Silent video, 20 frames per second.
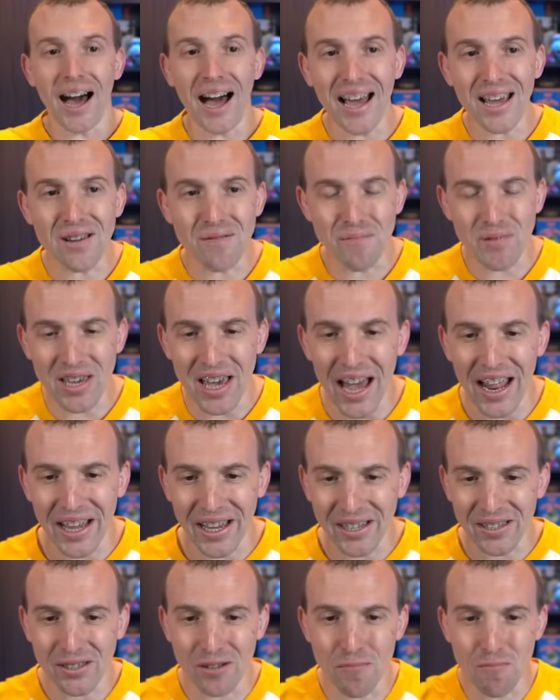I am
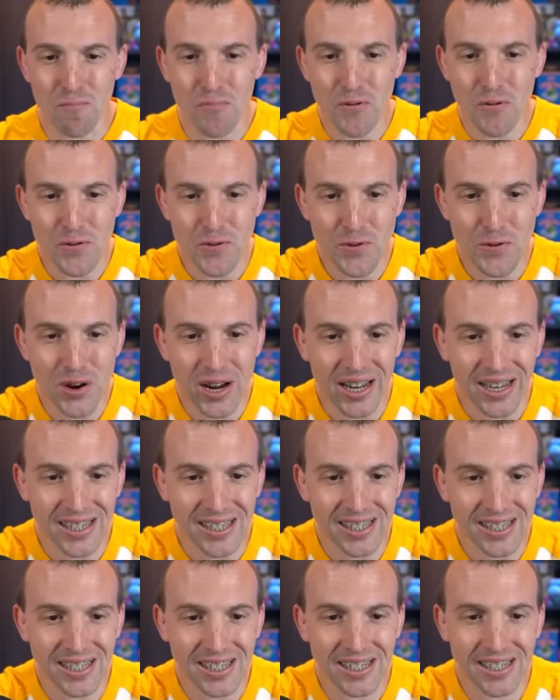getting some
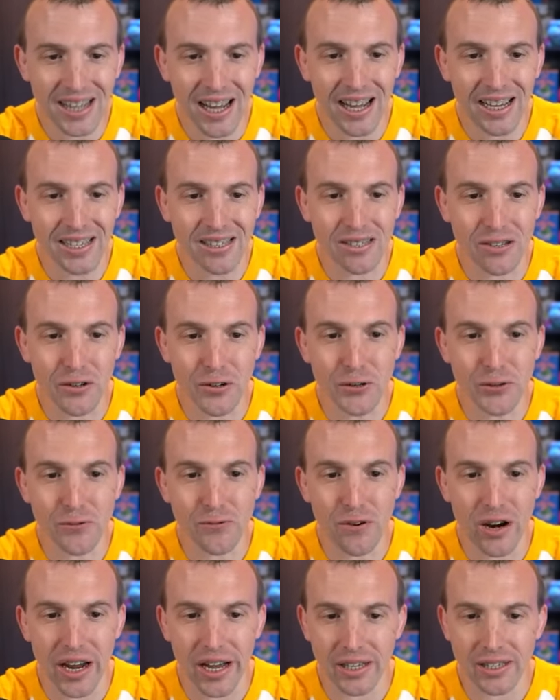pretty nice loot
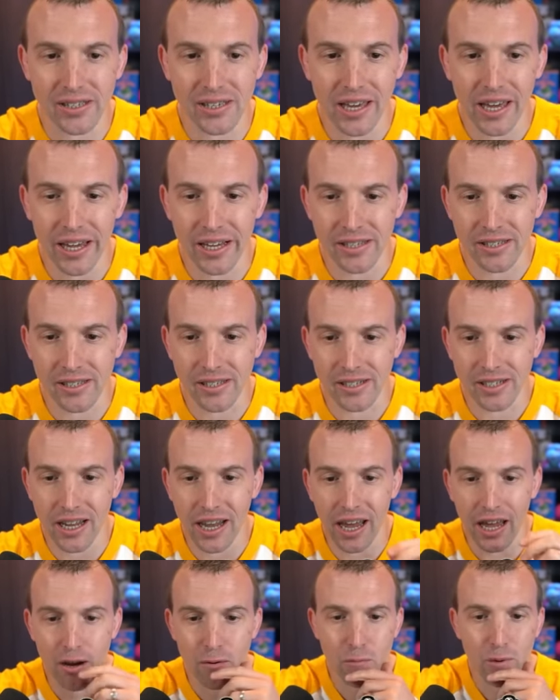raids here
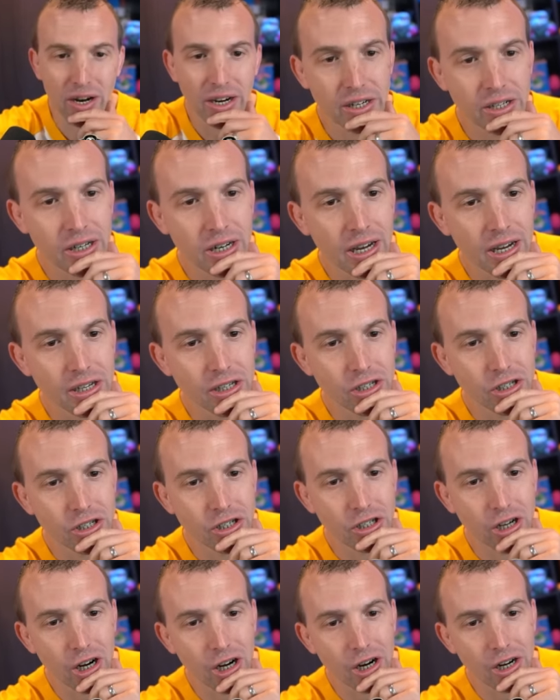today. Where should I
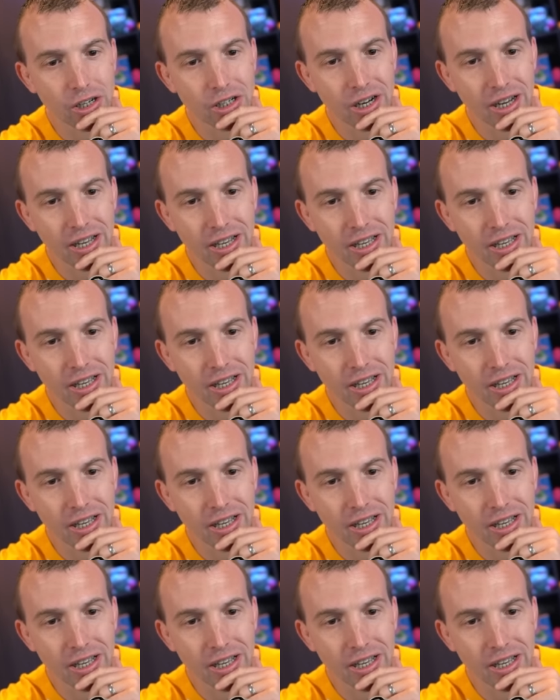charge? I